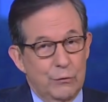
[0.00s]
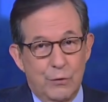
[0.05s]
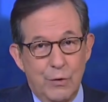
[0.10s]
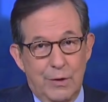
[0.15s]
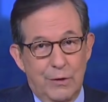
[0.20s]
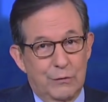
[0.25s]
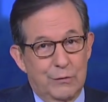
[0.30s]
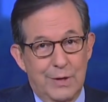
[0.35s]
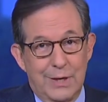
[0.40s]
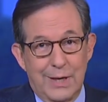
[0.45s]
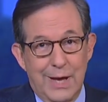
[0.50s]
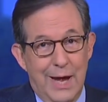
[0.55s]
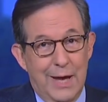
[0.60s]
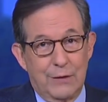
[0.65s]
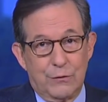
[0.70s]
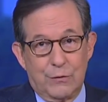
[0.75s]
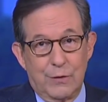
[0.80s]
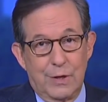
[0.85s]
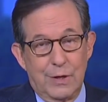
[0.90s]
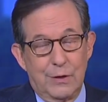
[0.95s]
good as he
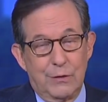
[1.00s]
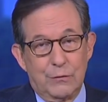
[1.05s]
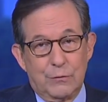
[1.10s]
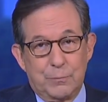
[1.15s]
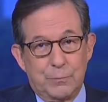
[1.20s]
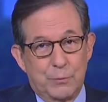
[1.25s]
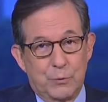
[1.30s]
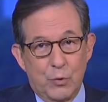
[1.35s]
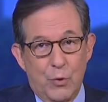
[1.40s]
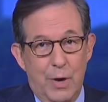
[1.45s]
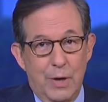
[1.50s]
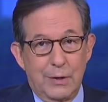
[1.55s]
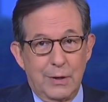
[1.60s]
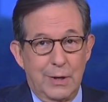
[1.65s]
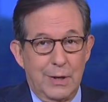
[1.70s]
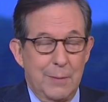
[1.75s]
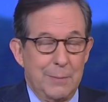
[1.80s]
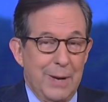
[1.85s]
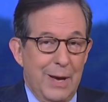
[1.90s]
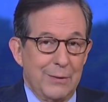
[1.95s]
gets, and he's
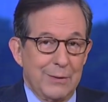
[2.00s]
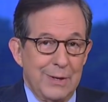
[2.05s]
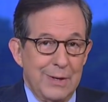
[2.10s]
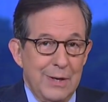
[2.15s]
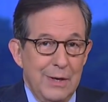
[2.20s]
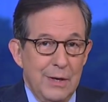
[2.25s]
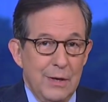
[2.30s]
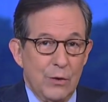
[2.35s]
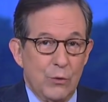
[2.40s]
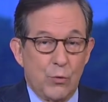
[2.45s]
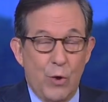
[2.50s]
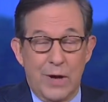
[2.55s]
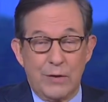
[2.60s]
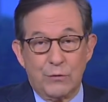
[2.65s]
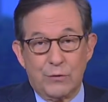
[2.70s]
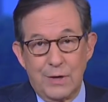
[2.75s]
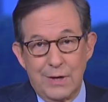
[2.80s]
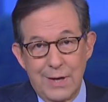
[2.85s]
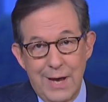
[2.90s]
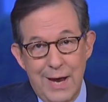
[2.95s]
talking about
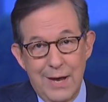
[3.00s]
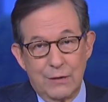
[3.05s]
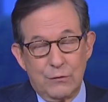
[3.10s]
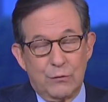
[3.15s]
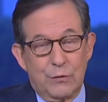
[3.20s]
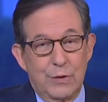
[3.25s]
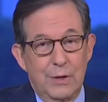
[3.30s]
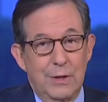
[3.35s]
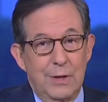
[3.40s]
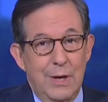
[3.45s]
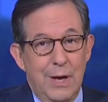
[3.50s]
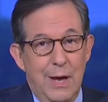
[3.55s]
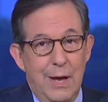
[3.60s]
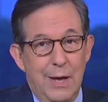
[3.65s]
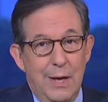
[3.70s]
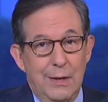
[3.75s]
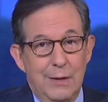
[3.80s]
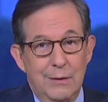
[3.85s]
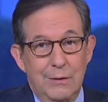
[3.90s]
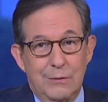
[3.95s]
crazy Nancy
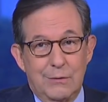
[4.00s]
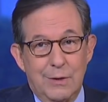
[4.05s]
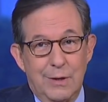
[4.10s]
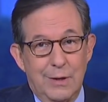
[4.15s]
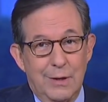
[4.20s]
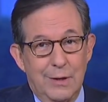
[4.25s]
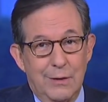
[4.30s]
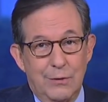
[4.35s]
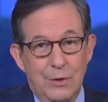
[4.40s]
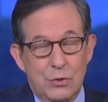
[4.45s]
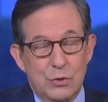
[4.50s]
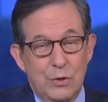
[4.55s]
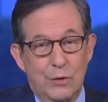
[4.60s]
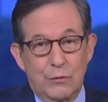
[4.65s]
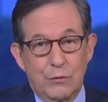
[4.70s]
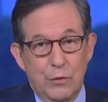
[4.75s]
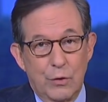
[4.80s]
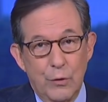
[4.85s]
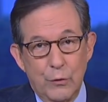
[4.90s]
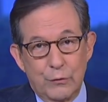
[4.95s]
and that
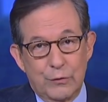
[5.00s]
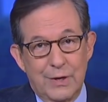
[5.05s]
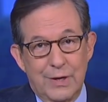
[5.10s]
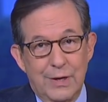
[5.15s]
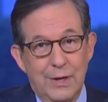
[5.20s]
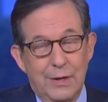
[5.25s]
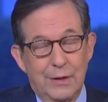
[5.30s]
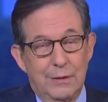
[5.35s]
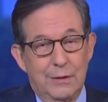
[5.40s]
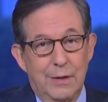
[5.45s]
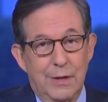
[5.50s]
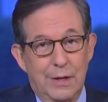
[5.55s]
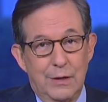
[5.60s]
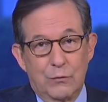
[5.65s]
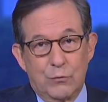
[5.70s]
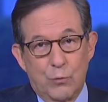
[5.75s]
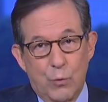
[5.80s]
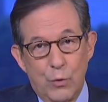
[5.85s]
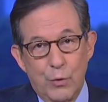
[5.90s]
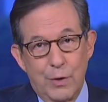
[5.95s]
she's losing it, and
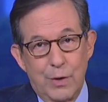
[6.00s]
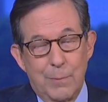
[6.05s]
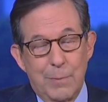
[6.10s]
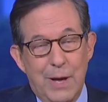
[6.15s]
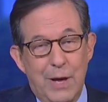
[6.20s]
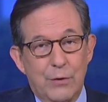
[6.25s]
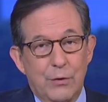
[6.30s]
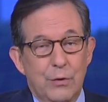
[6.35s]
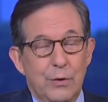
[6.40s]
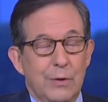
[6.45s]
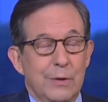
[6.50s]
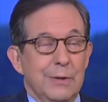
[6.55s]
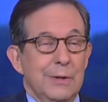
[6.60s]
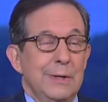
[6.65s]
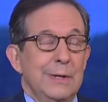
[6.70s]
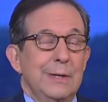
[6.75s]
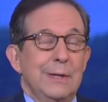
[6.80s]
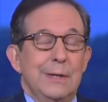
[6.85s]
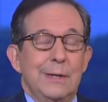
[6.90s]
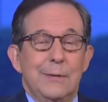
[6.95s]
he's worried about
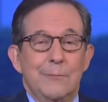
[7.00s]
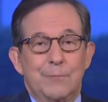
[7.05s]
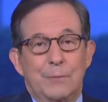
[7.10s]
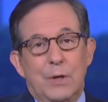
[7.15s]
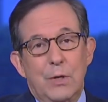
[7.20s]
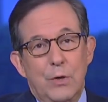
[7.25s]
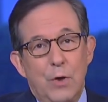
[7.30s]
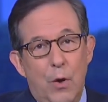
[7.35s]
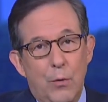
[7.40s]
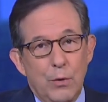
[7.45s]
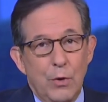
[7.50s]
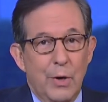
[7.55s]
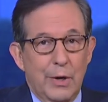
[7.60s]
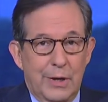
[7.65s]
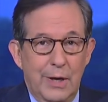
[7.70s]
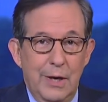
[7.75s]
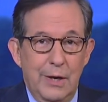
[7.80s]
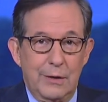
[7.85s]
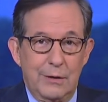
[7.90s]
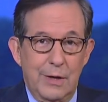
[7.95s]
her. You know,
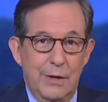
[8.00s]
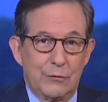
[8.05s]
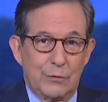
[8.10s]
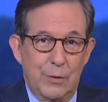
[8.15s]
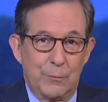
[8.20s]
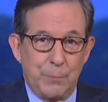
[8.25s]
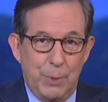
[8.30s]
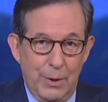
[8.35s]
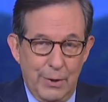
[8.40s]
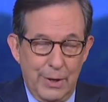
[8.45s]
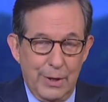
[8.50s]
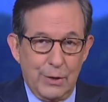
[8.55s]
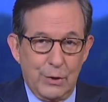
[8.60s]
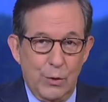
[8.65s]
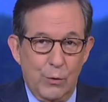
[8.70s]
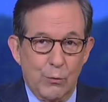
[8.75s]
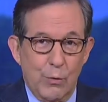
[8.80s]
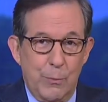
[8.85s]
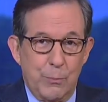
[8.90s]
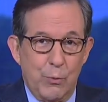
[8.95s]
look, as a
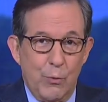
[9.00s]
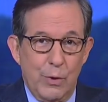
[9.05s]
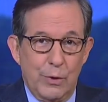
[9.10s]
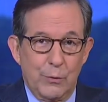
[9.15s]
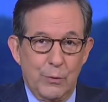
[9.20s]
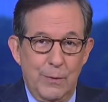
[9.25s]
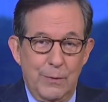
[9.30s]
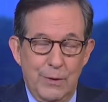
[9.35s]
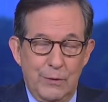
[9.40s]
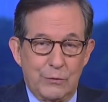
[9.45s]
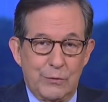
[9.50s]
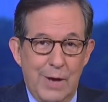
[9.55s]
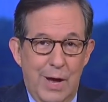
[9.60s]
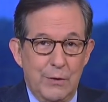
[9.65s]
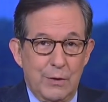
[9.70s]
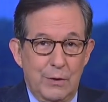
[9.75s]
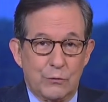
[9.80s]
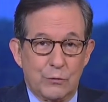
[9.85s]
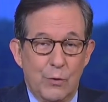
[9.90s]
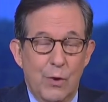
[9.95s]
political reporter in this
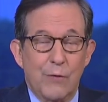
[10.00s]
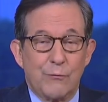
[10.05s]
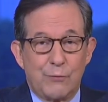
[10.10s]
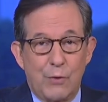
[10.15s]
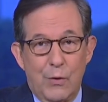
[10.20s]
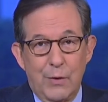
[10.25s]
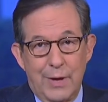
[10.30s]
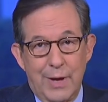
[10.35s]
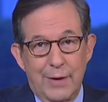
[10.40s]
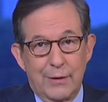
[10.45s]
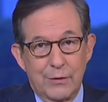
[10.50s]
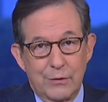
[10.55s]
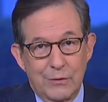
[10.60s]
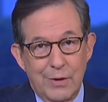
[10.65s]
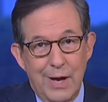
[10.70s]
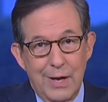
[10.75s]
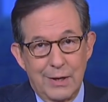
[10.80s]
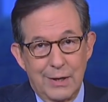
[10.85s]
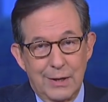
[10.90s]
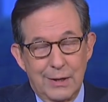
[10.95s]
town, it's all very
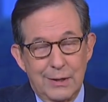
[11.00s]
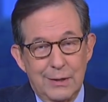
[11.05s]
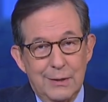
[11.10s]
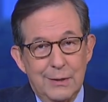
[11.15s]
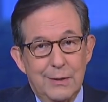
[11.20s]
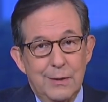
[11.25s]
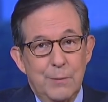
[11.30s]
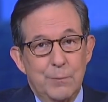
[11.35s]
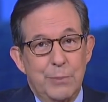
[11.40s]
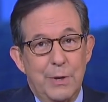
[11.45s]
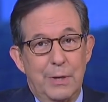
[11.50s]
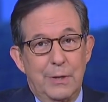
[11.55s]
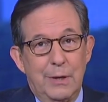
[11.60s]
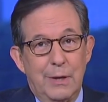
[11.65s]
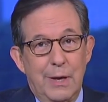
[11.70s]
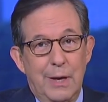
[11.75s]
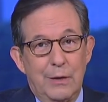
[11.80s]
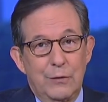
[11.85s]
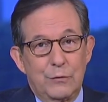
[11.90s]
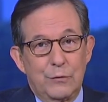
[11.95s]
entertaining. But
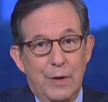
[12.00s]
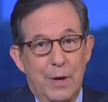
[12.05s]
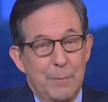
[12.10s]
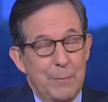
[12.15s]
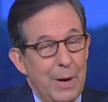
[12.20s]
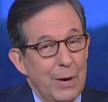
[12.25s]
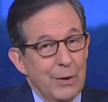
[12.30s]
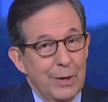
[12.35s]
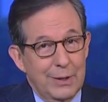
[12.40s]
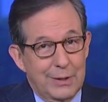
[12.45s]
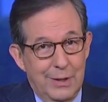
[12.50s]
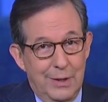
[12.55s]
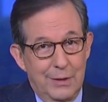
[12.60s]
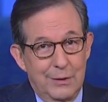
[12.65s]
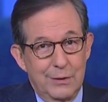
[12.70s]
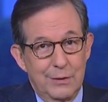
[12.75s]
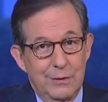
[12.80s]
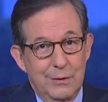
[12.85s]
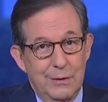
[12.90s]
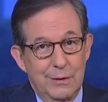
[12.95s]
as an
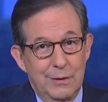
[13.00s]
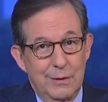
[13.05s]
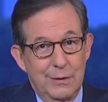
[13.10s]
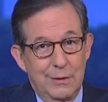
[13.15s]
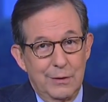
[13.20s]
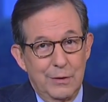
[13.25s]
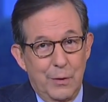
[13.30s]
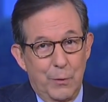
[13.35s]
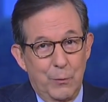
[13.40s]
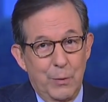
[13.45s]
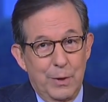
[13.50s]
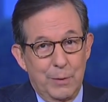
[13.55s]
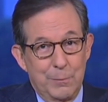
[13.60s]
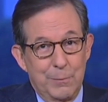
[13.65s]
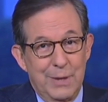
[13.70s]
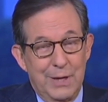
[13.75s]
American, you know, what it